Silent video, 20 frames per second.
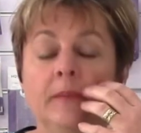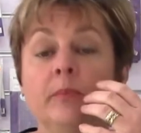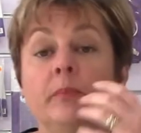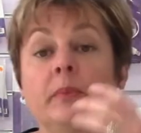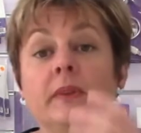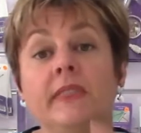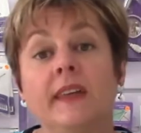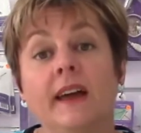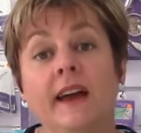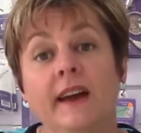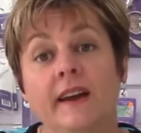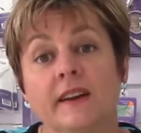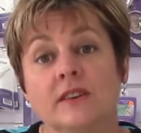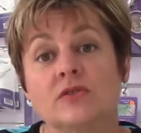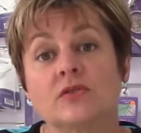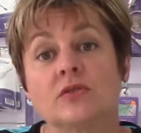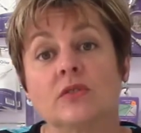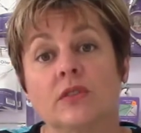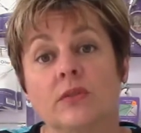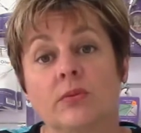But the
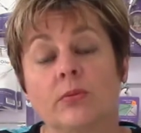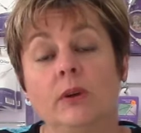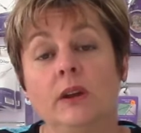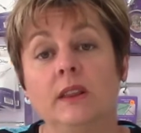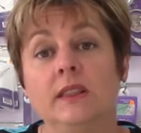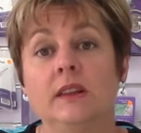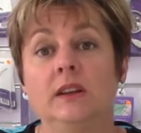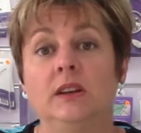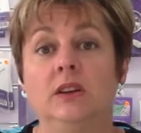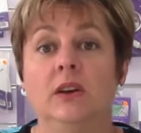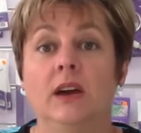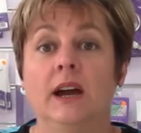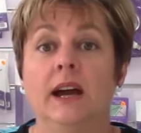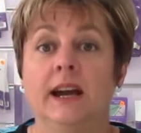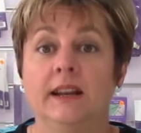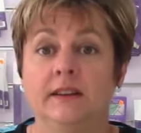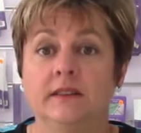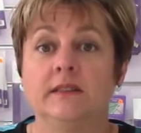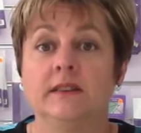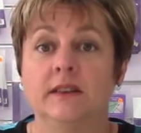extra thread that you
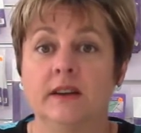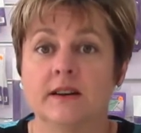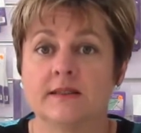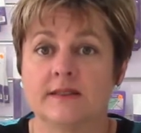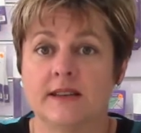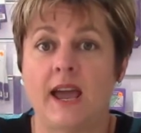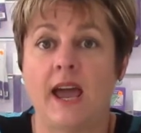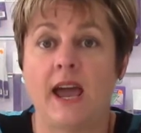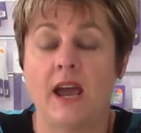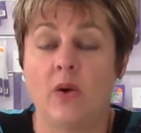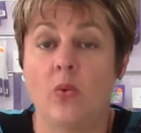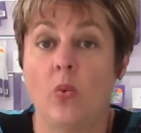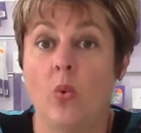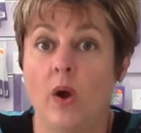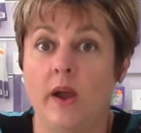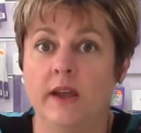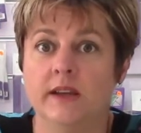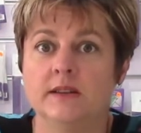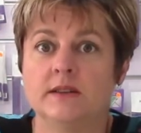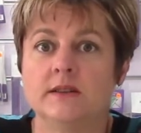add does add
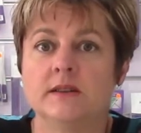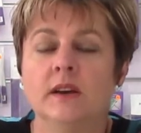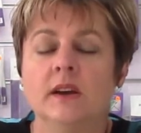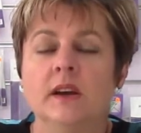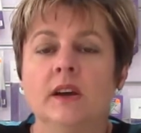weight.